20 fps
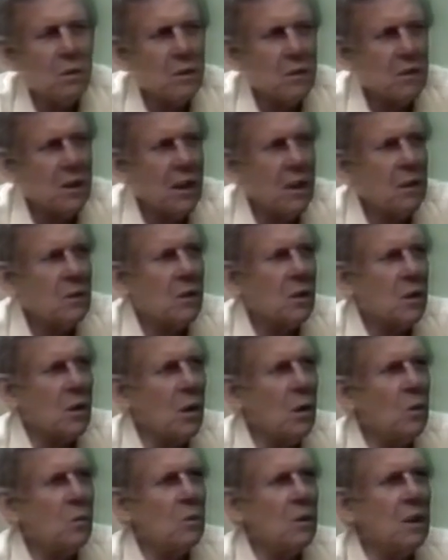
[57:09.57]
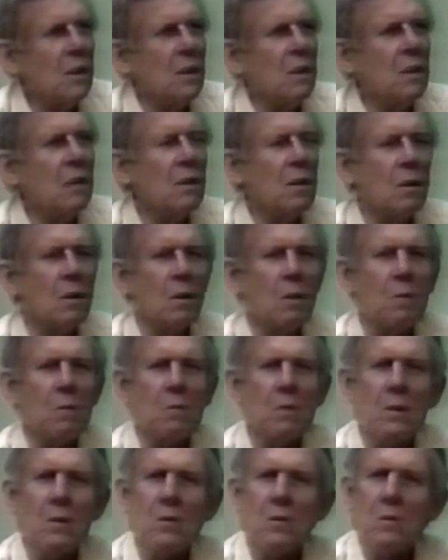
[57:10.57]
is how the coding
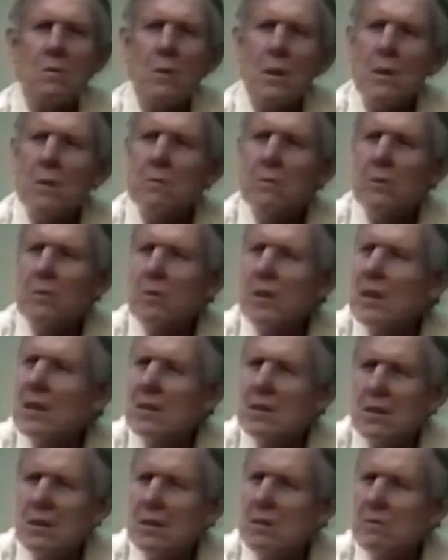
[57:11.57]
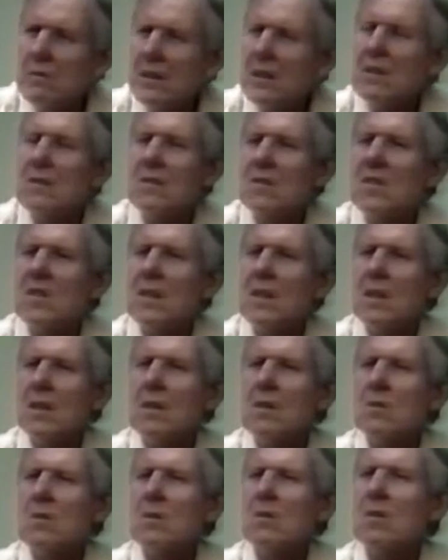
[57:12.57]
of this great variety of
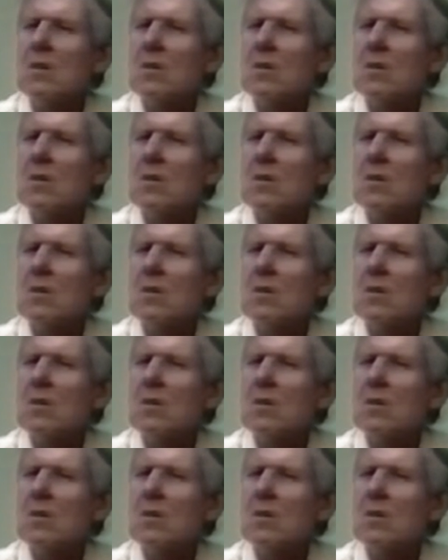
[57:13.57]
insects,